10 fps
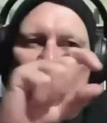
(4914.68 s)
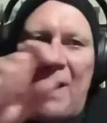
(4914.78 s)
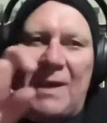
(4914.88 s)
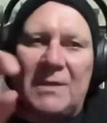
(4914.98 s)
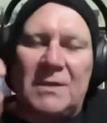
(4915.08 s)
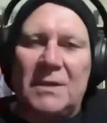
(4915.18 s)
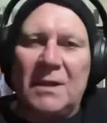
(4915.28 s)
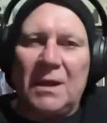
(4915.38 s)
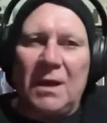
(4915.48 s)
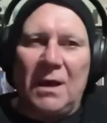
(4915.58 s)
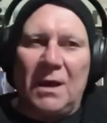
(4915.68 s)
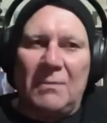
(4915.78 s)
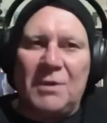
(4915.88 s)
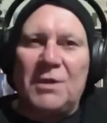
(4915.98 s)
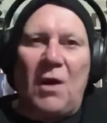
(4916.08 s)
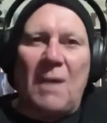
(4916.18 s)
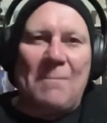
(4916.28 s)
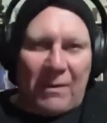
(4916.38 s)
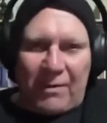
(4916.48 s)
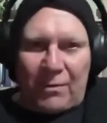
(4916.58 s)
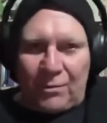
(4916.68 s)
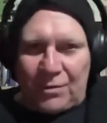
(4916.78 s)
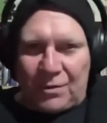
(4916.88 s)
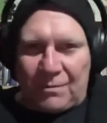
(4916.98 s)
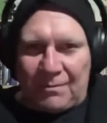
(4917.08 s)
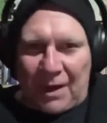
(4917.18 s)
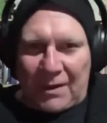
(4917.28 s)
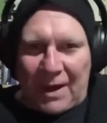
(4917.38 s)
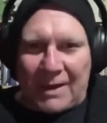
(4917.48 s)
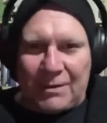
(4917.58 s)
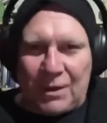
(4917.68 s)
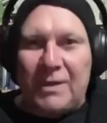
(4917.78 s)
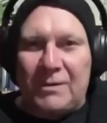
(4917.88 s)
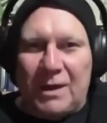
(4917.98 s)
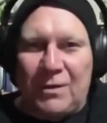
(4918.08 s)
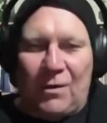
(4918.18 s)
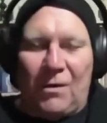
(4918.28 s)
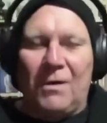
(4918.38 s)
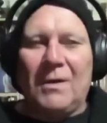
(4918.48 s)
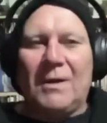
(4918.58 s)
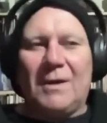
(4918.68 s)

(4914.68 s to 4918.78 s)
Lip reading: Tibet sky burials, okay, in your